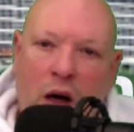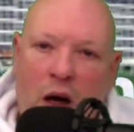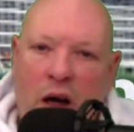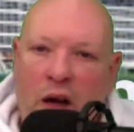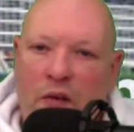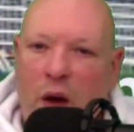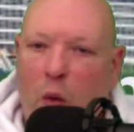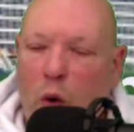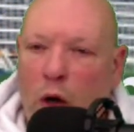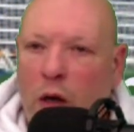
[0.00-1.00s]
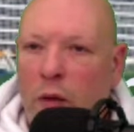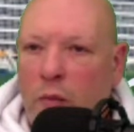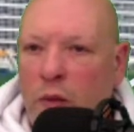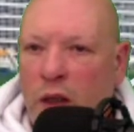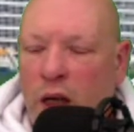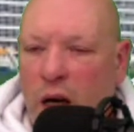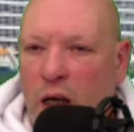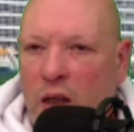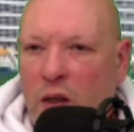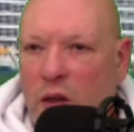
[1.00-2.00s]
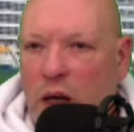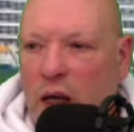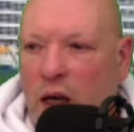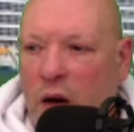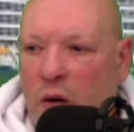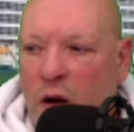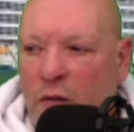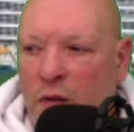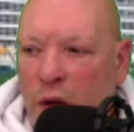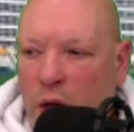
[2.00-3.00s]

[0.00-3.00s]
I have a work commitment that I need to take care of.